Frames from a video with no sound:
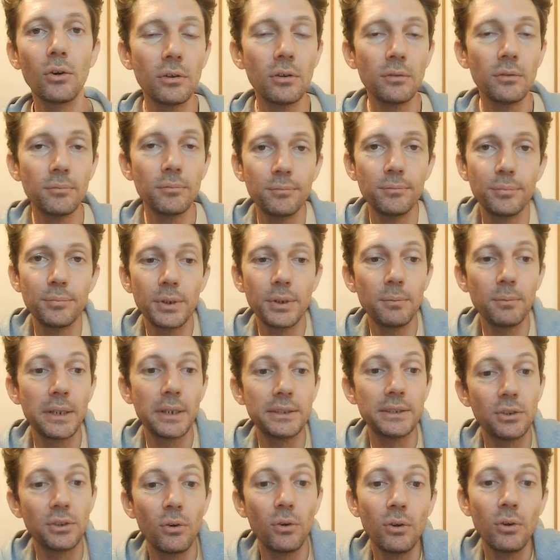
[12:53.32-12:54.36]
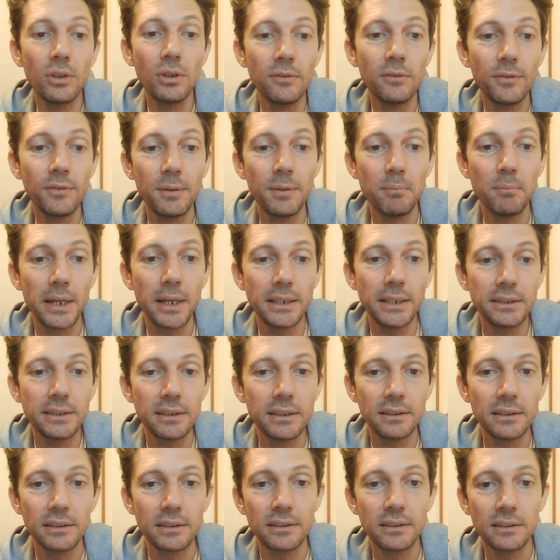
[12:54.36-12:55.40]
pretty much all of the major
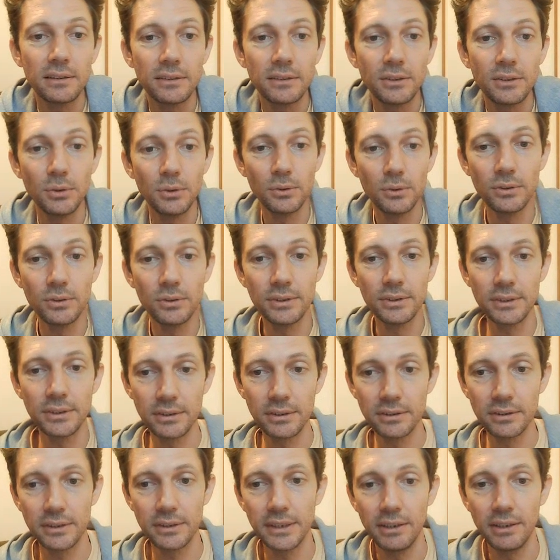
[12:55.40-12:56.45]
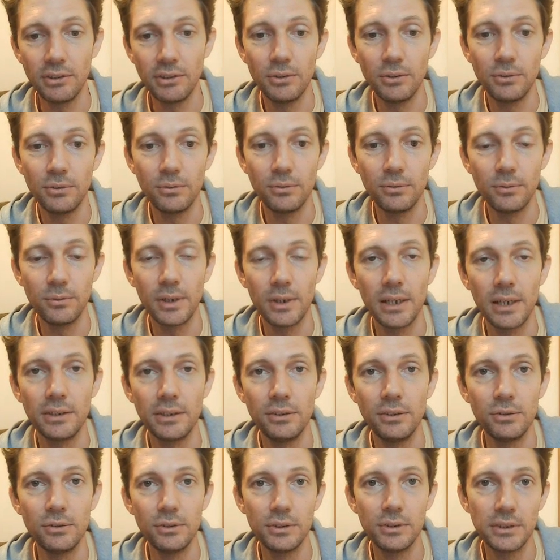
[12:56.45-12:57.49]
tools that you
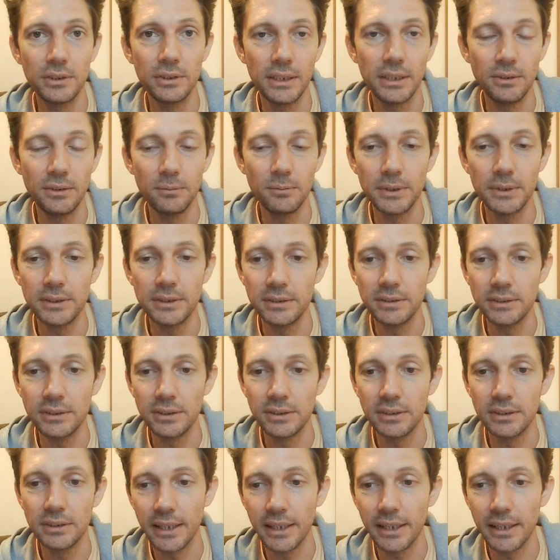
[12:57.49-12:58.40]
use in your business